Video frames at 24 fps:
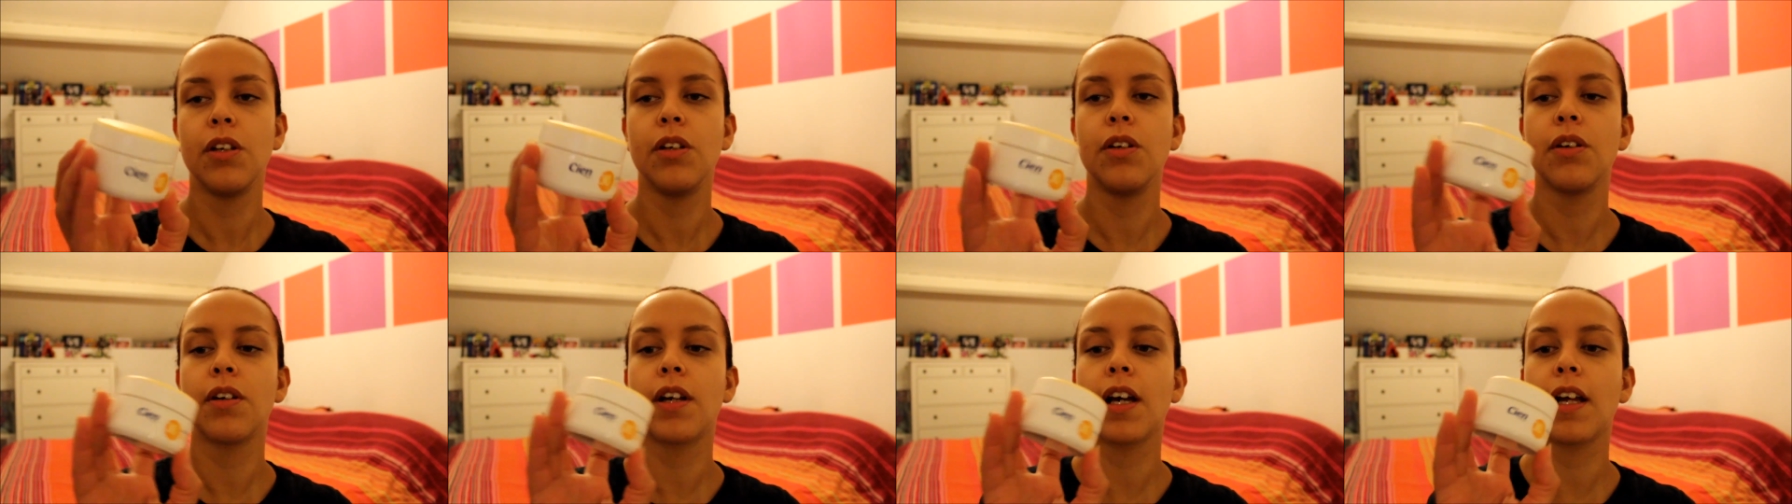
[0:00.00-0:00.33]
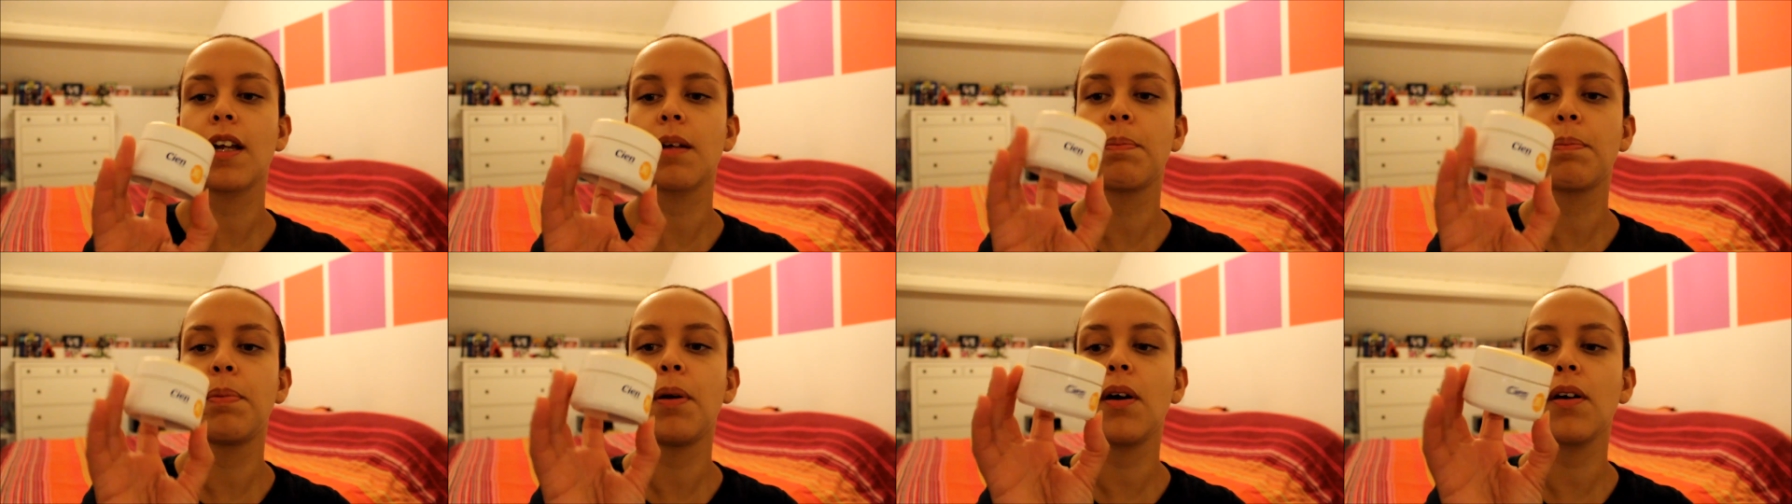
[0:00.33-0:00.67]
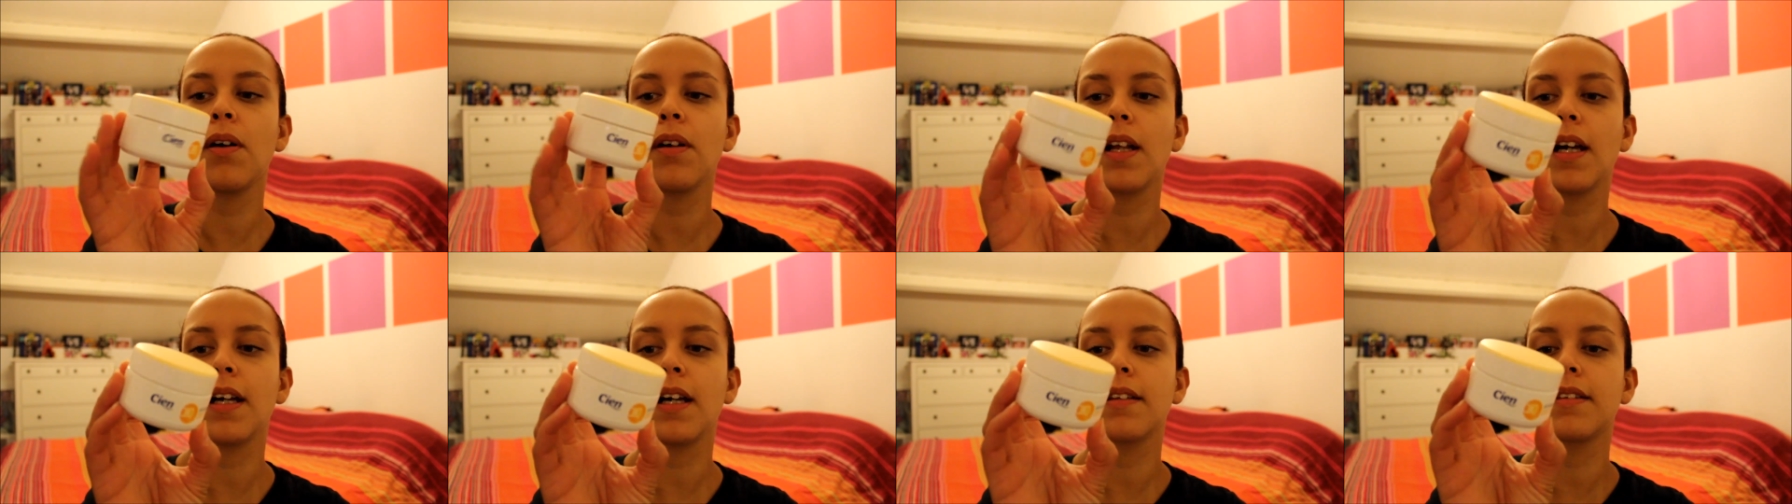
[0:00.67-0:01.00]
you get a
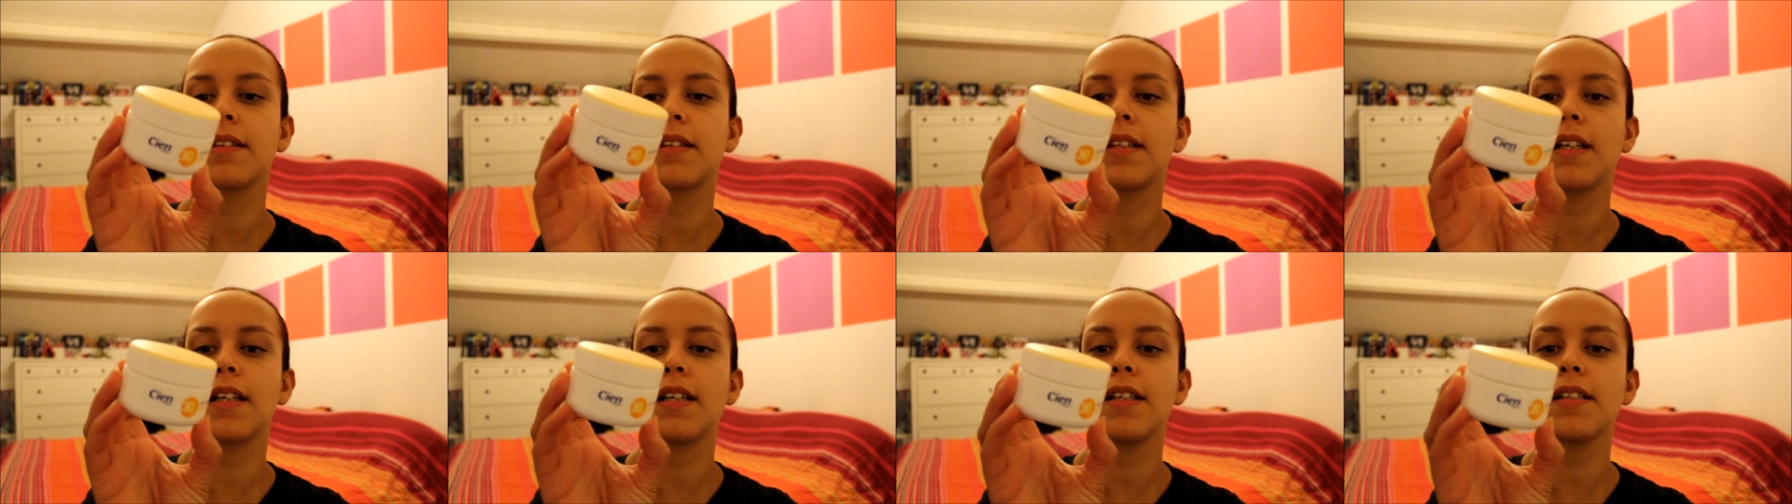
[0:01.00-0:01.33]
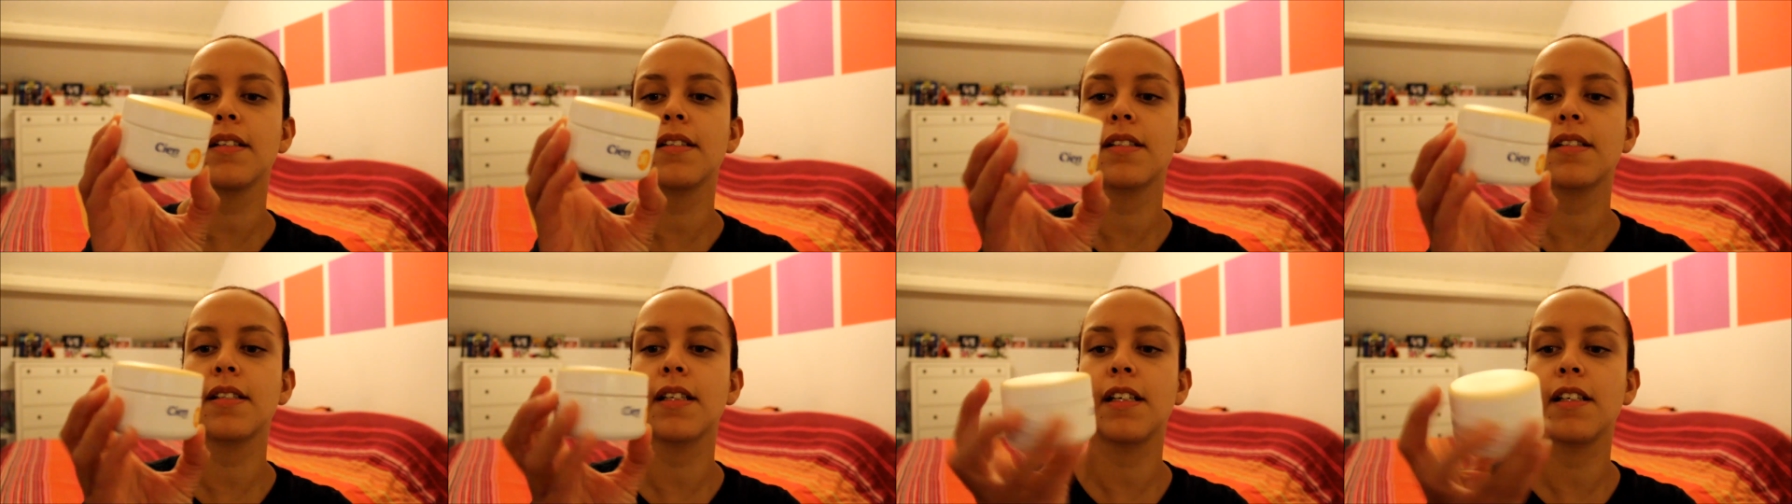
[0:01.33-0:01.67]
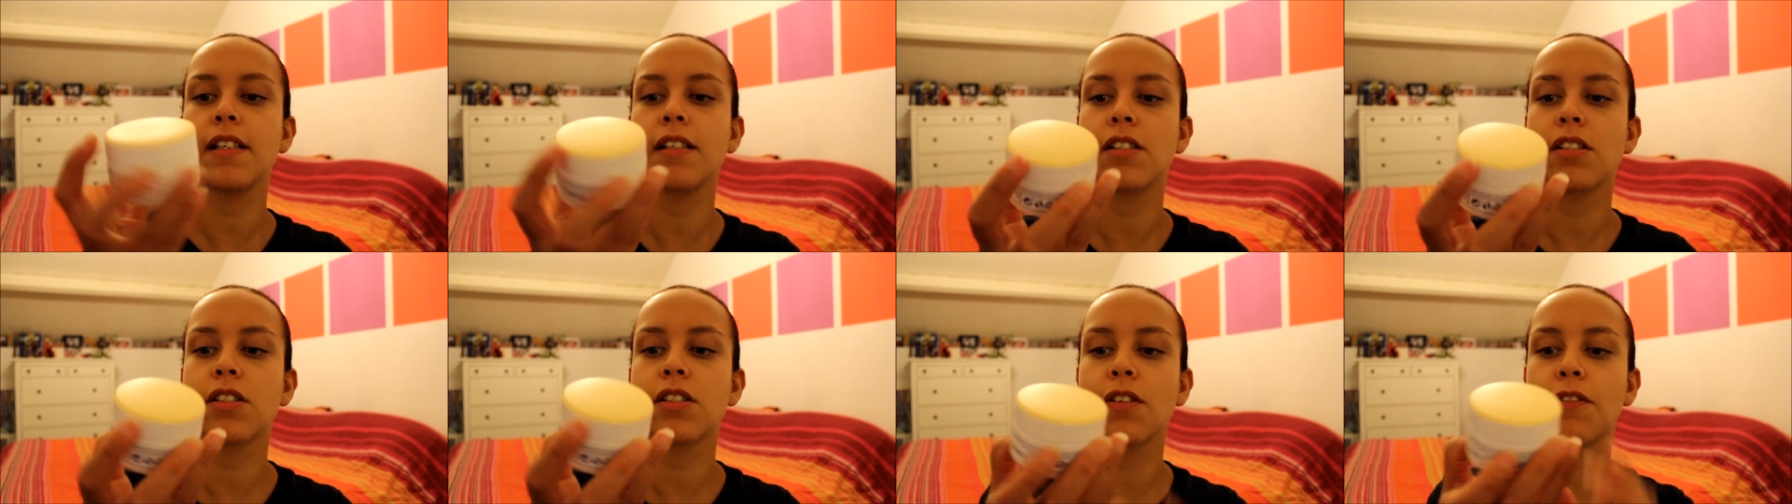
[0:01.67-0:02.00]
pot like this.
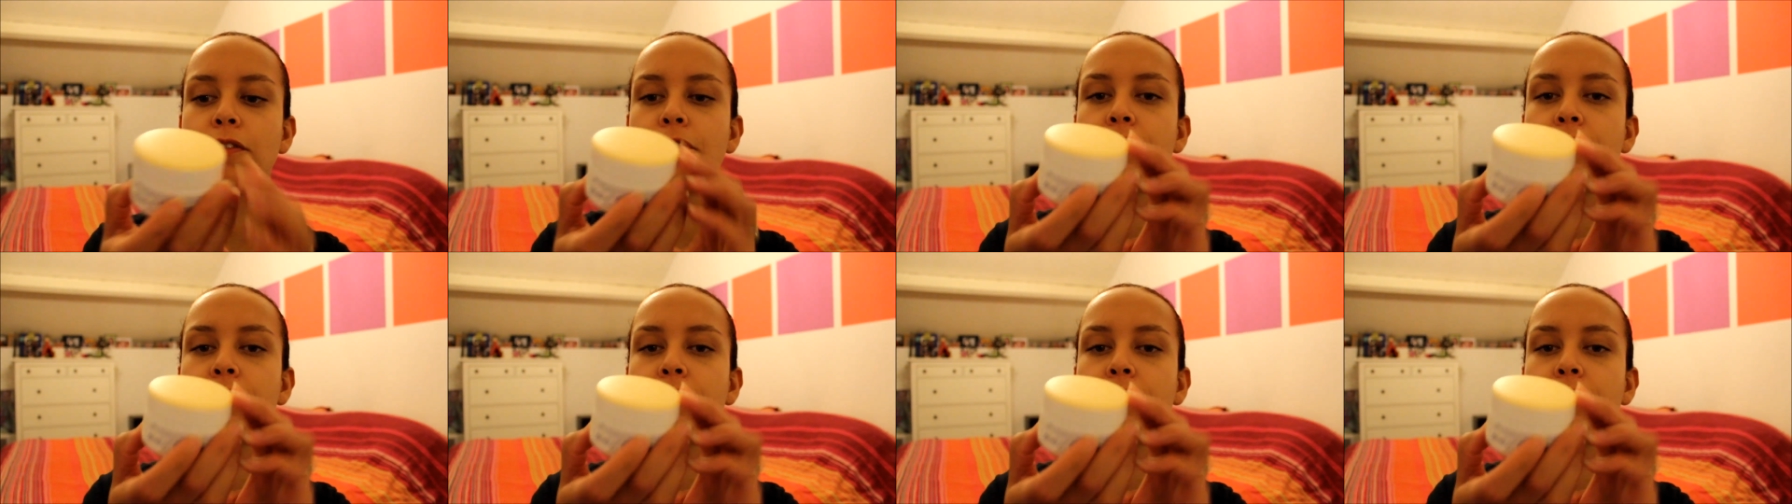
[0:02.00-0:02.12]
It's a